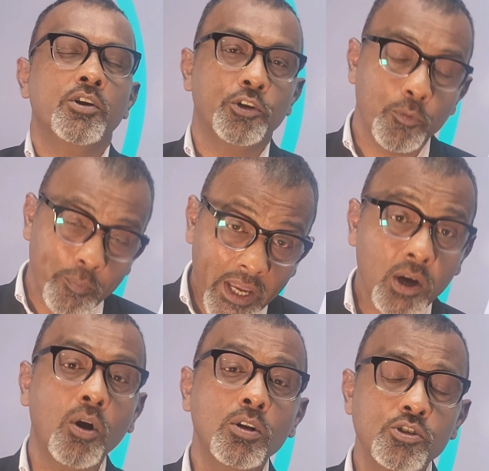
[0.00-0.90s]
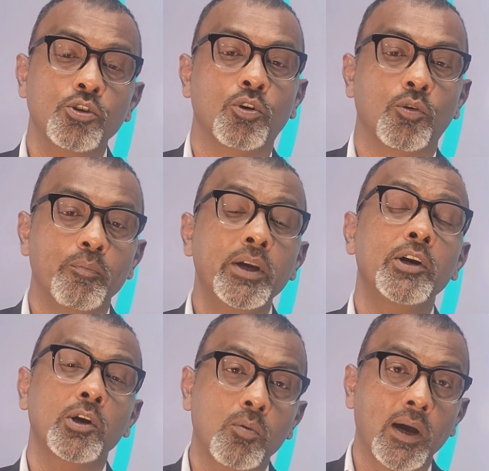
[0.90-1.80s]
You may also be
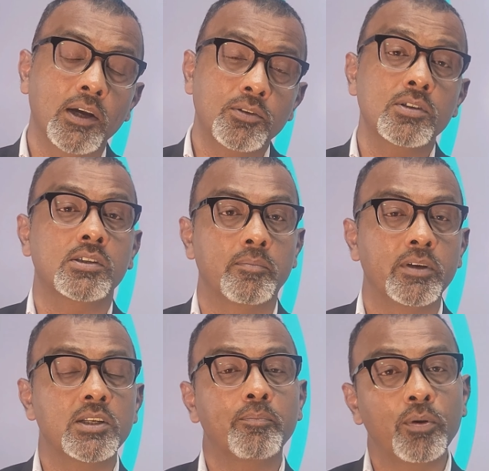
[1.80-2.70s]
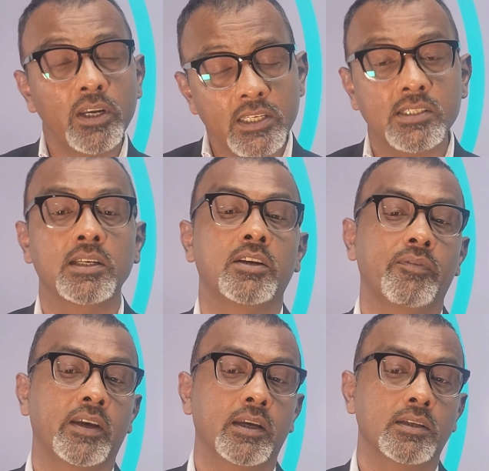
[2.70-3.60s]
required to submit a police
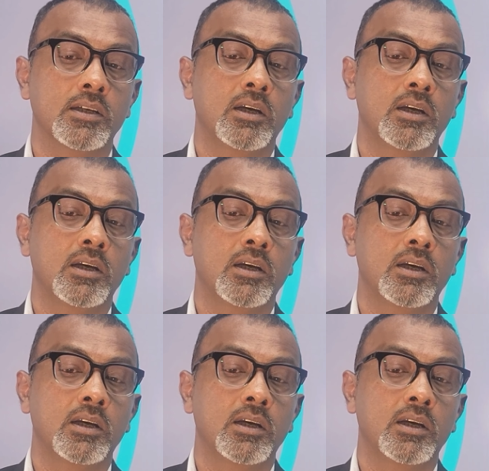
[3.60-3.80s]
certificate